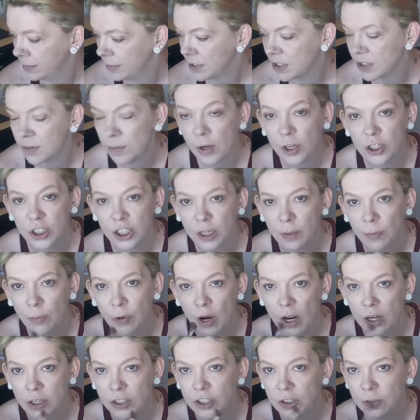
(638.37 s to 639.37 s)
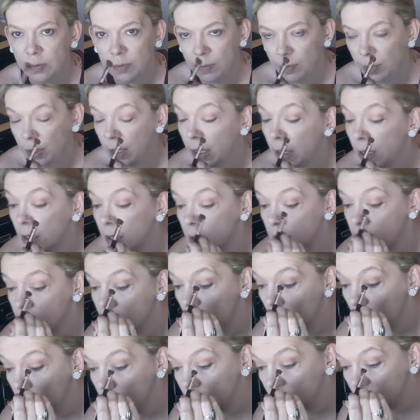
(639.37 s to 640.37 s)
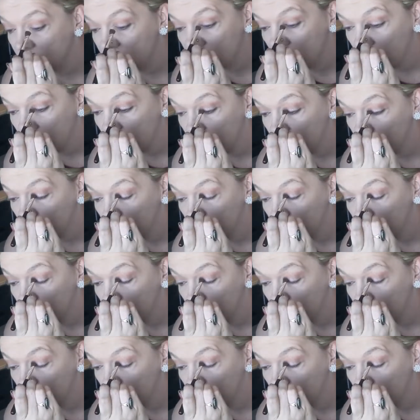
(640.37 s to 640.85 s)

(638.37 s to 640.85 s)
smudging brush because I'm just going to